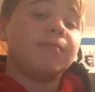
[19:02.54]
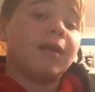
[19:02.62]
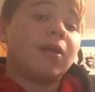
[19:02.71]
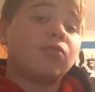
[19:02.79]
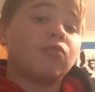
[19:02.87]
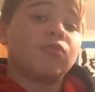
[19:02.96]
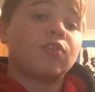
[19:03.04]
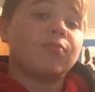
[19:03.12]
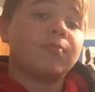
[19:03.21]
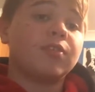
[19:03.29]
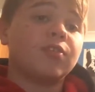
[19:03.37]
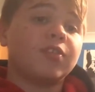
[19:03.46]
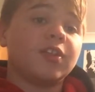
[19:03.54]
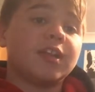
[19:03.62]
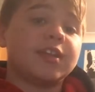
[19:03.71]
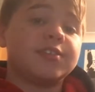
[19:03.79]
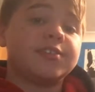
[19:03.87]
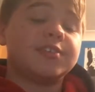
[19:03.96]
Brown Christmas on the
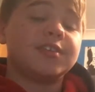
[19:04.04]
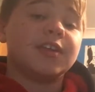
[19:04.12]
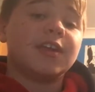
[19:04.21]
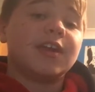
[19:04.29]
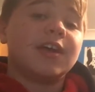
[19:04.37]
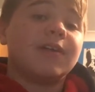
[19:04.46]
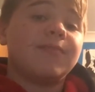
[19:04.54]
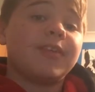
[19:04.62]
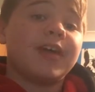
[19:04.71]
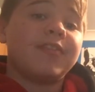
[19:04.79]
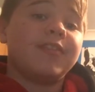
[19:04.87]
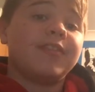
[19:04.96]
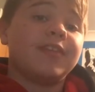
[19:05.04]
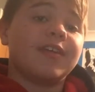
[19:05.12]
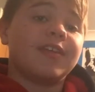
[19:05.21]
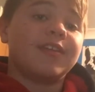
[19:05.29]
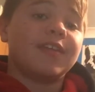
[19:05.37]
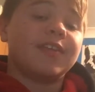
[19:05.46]
list. And
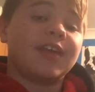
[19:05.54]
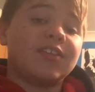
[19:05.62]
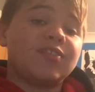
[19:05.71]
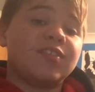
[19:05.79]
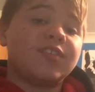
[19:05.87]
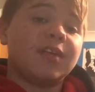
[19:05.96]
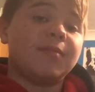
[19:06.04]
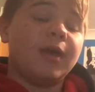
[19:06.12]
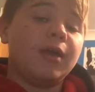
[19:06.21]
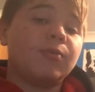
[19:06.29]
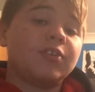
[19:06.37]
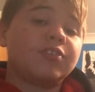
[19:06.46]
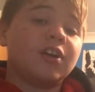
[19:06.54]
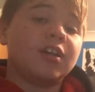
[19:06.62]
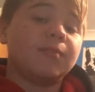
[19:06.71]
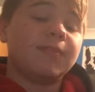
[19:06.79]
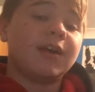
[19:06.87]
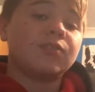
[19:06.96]
that's the same here with the
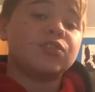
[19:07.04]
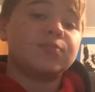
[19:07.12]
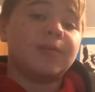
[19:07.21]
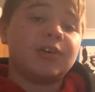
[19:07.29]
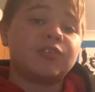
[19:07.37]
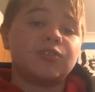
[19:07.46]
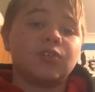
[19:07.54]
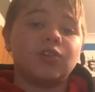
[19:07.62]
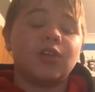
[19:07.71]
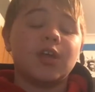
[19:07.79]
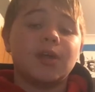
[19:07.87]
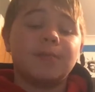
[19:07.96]
Charlie Brown special,